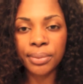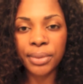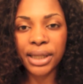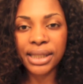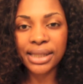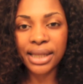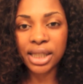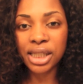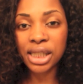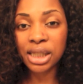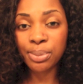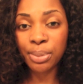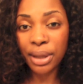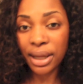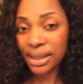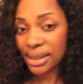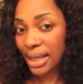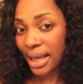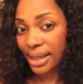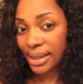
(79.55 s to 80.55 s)
Extensions
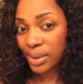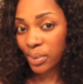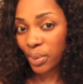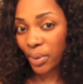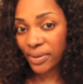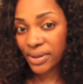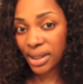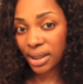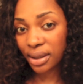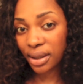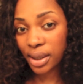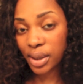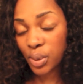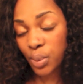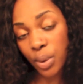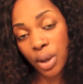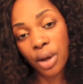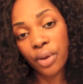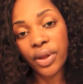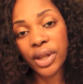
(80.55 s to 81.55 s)
Plus has weft sealing as
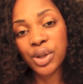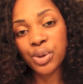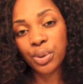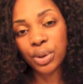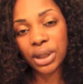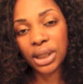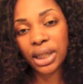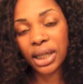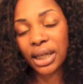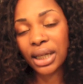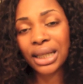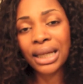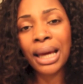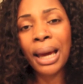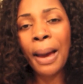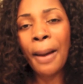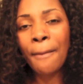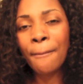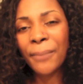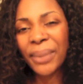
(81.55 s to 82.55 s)
well. That's really good.
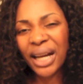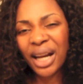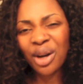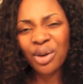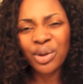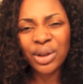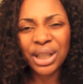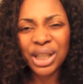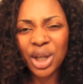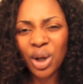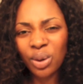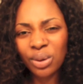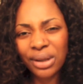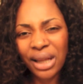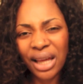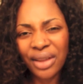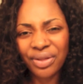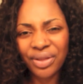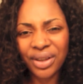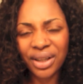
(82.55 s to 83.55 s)
But I really don't
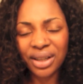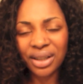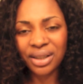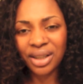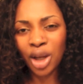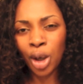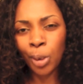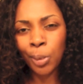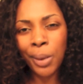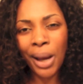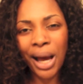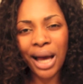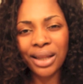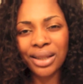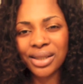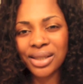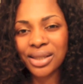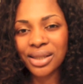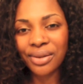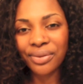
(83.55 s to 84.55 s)
like the nail
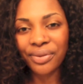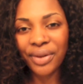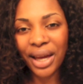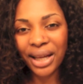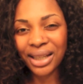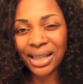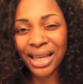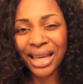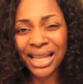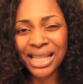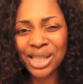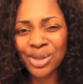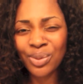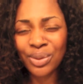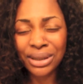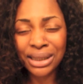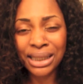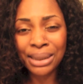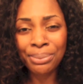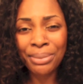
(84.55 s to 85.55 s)
polish effect. It gets
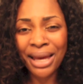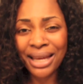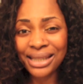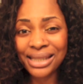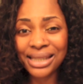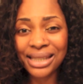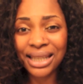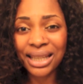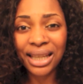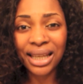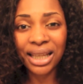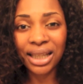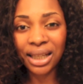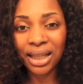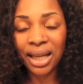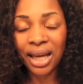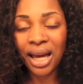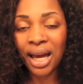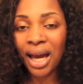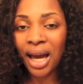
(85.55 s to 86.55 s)
really messy,
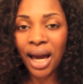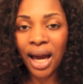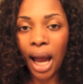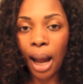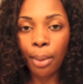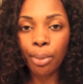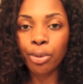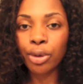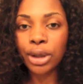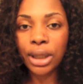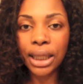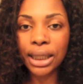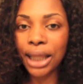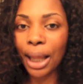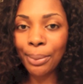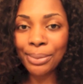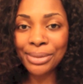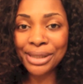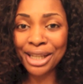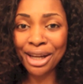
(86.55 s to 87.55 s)
and I'm really
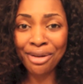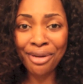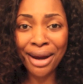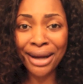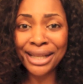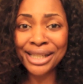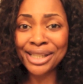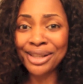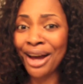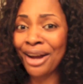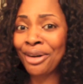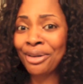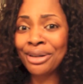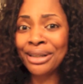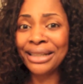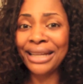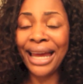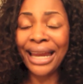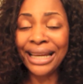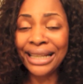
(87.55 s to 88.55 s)
clumsy already, so I
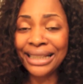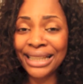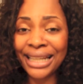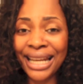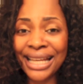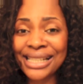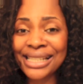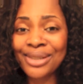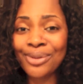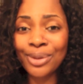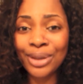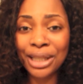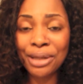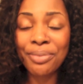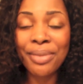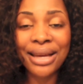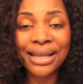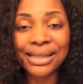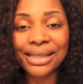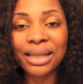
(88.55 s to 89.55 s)
don't need anything that's really
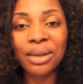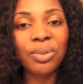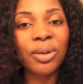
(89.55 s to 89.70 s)
messy.